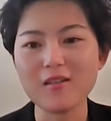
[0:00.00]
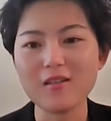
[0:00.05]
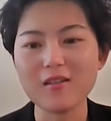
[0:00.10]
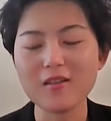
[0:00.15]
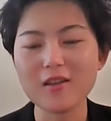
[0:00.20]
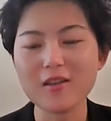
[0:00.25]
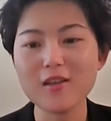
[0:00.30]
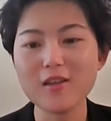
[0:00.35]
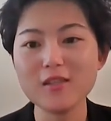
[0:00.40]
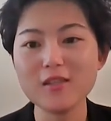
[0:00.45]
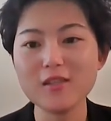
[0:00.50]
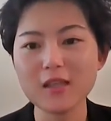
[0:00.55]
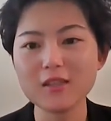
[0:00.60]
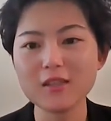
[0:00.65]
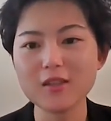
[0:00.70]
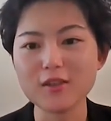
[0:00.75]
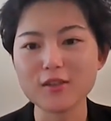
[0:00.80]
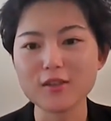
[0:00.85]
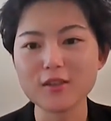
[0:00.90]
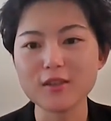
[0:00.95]

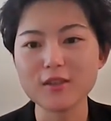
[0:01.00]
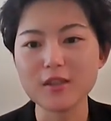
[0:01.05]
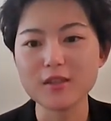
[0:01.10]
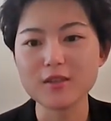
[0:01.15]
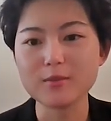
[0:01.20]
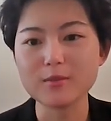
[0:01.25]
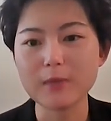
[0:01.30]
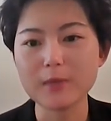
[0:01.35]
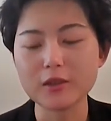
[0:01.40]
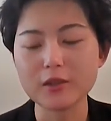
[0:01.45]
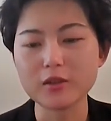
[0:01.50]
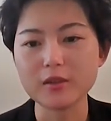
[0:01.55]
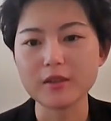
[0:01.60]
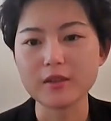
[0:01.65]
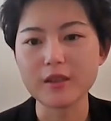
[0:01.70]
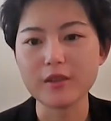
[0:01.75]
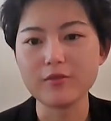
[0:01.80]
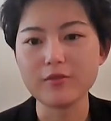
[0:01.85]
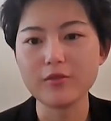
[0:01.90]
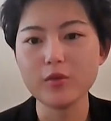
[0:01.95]
conductors,
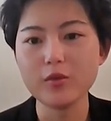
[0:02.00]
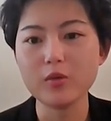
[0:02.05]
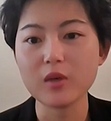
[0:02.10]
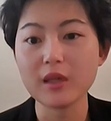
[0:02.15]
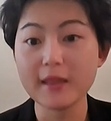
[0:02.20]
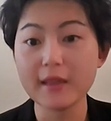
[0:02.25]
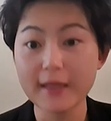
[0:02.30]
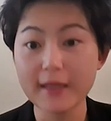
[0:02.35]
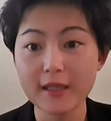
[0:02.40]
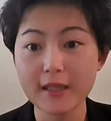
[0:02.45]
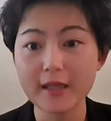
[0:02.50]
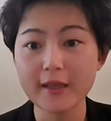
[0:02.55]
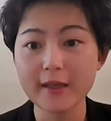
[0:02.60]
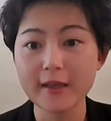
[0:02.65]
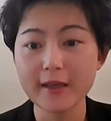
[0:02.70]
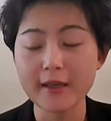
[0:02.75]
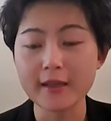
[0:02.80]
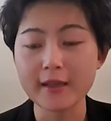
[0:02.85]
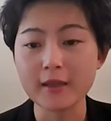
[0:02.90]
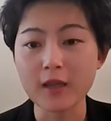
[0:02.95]
especially if you are
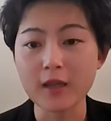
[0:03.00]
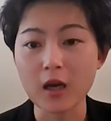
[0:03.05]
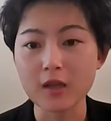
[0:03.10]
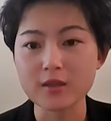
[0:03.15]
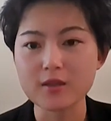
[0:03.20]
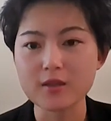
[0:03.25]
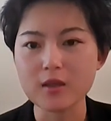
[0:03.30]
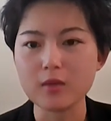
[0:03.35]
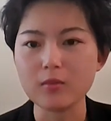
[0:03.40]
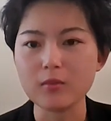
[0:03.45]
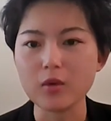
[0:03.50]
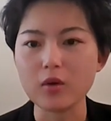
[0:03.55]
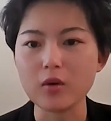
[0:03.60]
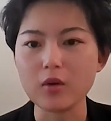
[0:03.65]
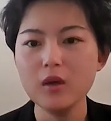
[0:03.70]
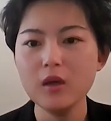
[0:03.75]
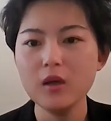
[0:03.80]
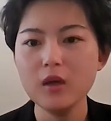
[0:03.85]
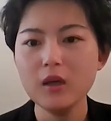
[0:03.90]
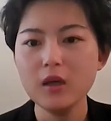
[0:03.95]
leading an
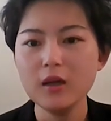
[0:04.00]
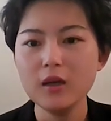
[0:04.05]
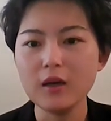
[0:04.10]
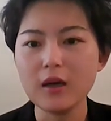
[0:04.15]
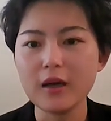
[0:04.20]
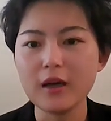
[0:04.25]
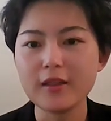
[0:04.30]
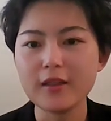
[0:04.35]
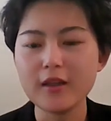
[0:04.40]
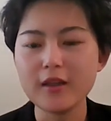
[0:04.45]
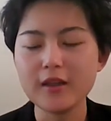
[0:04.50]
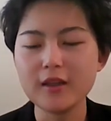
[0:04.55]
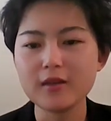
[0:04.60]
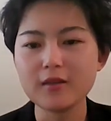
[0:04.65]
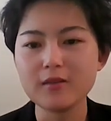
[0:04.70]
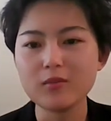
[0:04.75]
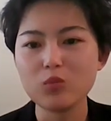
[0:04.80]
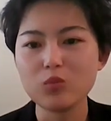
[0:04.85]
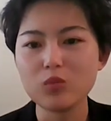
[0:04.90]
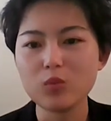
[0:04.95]
ensemble. I think
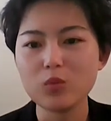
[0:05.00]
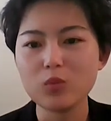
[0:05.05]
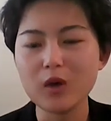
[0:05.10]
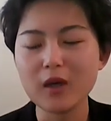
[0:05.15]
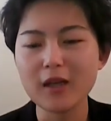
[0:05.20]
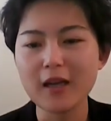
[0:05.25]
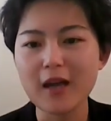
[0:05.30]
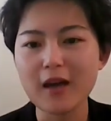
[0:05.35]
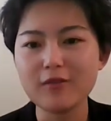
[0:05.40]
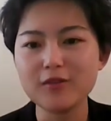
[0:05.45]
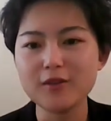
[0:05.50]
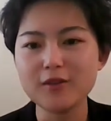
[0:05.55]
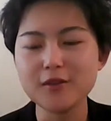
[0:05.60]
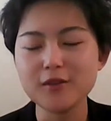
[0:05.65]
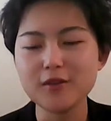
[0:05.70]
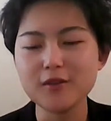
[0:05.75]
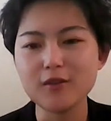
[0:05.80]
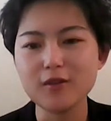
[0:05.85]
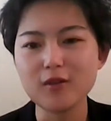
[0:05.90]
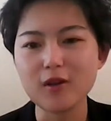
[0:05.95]
one have
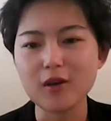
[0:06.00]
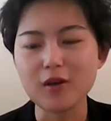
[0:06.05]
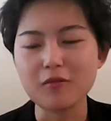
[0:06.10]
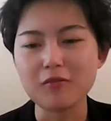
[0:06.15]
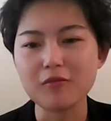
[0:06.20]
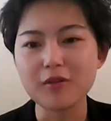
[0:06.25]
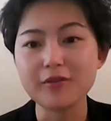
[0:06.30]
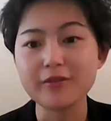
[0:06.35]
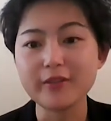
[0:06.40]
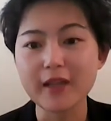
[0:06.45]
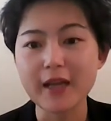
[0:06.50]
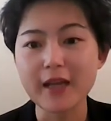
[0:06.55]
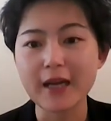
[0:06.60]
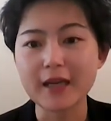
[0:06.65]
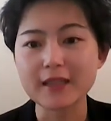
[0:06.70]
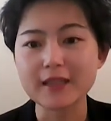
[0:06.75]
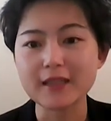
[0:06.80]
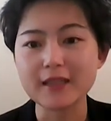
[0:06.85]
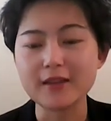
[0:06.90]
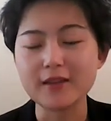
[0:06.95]
to
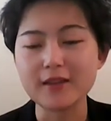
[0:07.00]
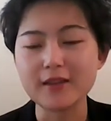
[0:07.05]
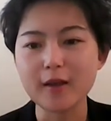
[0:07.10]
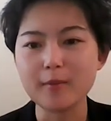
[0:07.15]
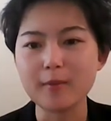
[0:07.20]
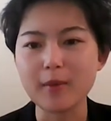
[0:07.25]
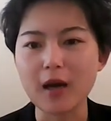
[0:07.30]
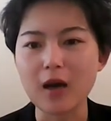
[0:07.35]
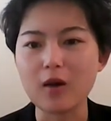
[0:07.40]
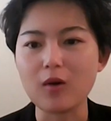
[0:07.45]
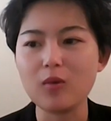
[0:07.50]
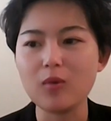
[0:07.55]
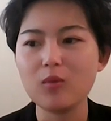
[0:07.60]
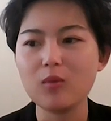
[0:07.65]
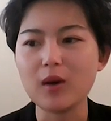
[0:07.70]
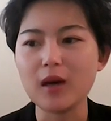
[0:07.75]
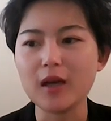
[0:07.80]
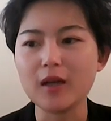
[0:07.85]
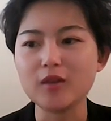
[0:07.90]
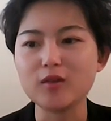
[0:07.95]
reflect and think about
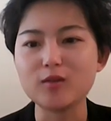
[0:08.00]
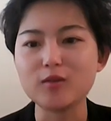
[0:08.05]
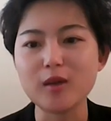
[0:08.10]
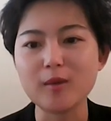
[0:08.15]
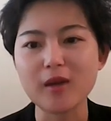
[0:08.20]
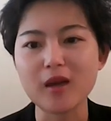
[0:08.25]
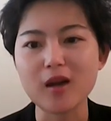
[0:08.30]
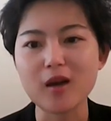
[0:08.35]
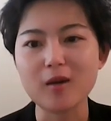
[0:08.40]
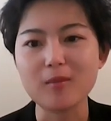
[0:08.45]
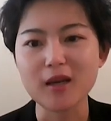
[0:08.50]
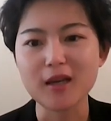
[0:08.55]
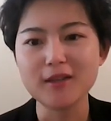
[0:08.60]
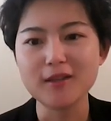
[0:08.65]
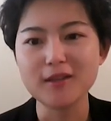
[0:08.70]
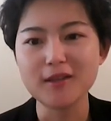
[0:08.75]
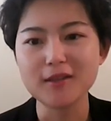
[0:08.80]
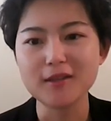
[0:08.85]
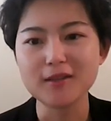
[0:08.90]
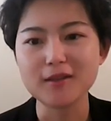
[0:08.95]
why do they become a
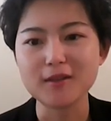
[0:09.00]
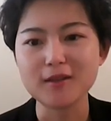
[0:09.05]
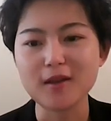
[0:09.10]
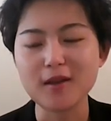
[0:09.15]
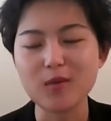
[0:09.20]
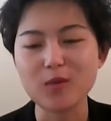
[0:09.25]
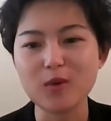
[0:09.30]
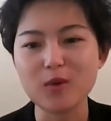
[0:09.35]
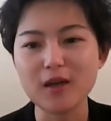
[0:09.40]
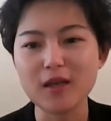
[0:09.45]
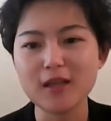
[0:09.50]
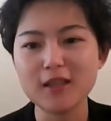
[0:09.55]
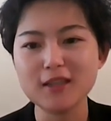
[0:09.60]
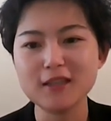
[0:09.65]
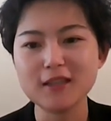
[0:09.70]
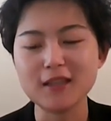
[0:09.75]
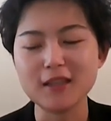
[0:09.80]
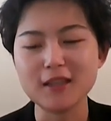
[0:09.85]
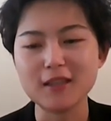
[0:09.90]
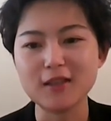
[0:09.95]
conductor and what
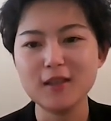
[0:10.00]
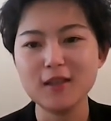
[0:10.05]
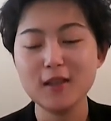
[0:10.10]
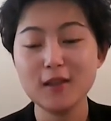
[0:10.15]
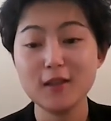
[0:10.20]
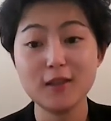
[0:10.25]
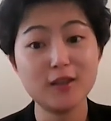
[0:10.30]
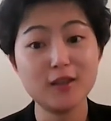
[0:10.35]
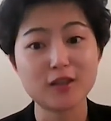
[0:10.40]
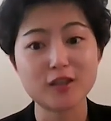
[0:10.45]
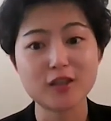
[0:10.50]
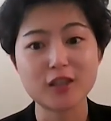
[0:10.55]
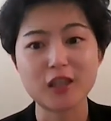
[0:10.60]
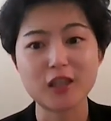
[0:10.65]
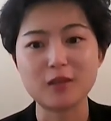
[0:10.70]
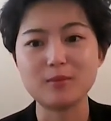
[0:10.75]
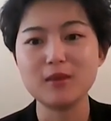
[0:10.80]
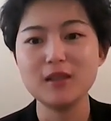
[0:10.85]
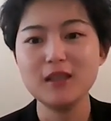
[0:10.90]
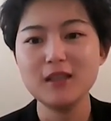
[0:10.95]
is the
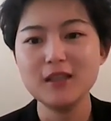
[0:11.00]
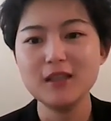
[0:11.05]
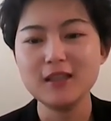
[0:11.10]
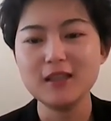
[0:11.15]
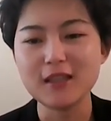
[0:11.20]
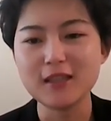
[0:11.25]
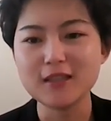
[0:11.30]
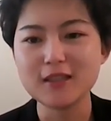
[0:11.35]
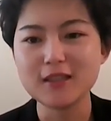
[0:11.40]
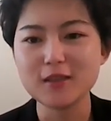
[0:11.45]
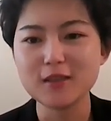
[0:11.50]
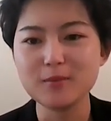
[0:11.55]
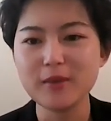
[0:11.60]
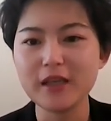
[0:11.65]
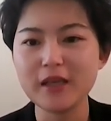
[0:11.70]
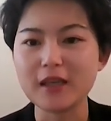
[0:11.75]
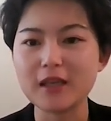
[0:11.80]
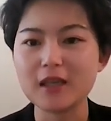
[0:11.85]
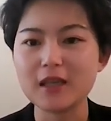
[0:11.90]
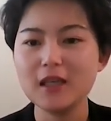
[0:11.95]
leadership needs to
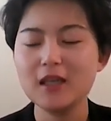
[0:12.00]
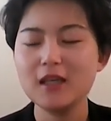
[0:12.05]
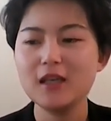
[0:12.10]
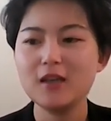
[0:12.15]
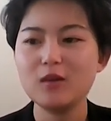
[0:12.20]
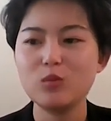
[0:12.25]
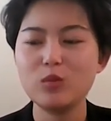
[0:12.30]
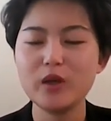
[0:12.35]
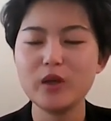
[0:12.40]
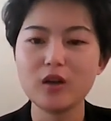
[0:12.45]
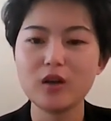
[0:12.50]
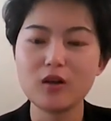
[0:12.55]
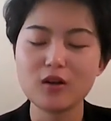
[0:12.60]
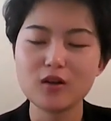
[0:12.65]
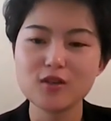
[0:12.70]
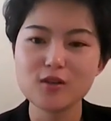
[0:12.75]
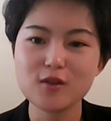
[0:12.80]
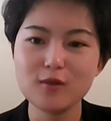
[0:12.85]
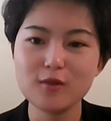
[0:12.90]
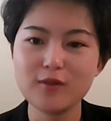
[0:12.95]
be. We are
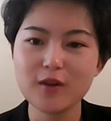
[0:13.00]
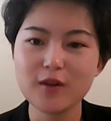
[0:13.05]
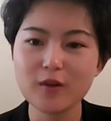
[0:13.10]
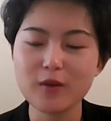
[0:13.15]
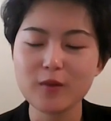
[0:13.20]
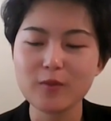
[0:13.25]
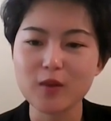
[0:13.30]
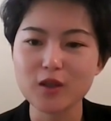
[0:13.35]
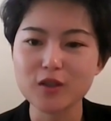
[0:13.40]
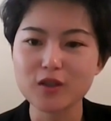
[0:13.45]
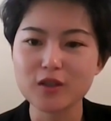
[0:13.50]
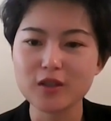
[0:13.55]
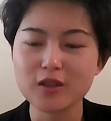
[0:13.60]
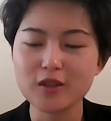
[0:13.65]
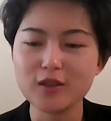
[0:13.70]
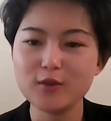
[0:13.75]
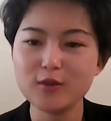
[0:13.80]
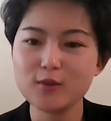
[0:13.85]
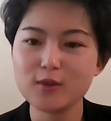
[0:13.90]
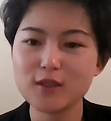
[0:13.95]
so very much
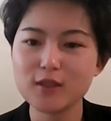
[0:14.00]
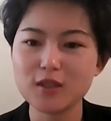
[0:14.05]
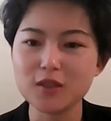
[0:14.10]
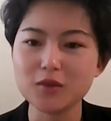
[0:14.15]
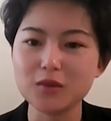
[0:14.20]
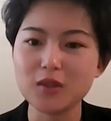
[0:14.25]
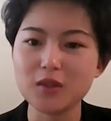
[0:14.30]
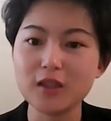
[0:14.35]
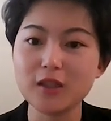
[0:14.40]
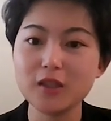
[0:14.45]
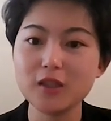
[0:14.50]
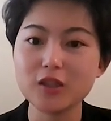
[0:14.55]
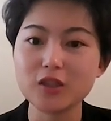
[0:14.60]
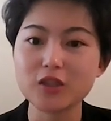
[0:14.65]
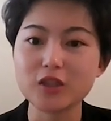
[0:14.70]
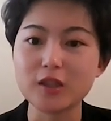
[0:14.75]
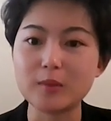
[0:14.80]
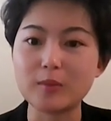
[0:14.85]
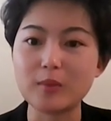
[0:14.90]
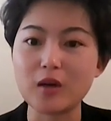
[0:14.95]
used to the
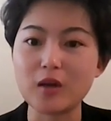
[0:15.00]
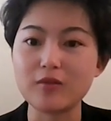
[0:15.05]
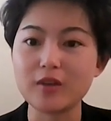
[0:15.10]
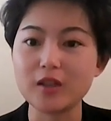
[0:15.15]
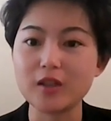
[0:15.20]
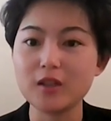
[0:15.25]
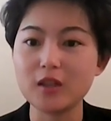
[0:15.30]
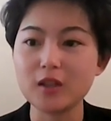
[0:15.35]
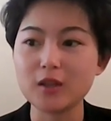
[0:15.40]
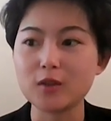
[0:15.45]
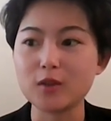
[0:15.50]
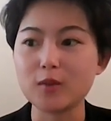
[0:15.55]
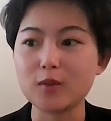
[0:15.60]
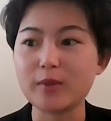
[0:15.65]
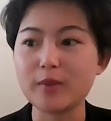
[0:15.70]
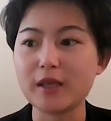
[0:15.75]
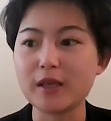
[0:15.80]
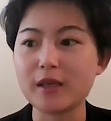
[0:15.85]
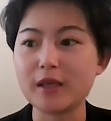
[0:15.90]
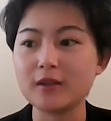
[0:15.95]
leadership of conductor
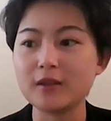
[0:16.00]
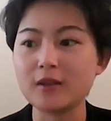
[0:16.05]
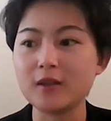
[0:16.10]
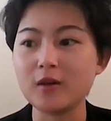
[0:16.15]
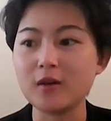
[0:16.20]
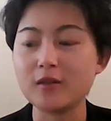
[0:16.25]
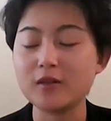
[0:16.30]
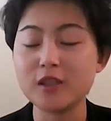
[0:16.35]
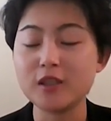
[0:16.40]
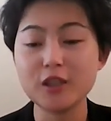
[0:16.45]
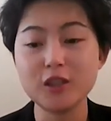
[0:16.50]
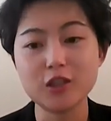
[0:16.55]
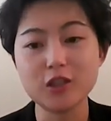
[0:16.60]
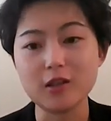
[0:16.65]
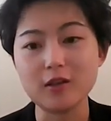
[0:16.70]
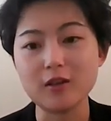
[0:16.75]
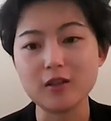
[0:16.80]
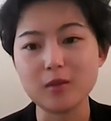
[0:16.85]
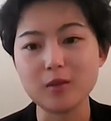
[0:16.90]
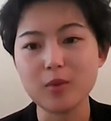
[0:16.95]
being the
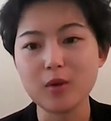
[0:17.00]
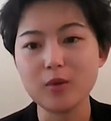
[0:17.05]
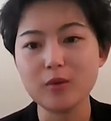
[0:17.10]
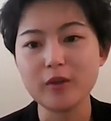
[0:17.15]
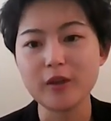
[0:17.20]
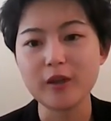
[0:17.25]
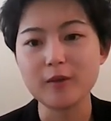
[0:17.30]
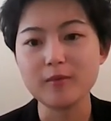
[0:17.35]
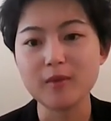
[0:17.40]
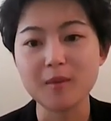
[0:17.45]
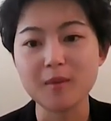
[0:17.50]
teacher on the podium, the